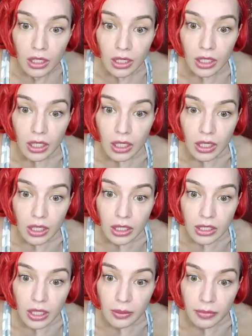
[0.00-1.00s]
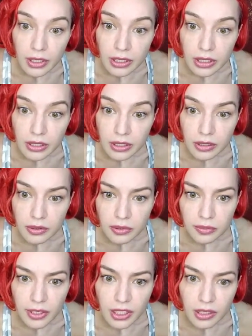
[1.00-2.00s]
Dumbbell
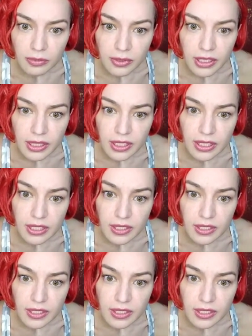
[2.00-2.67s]
near barbells,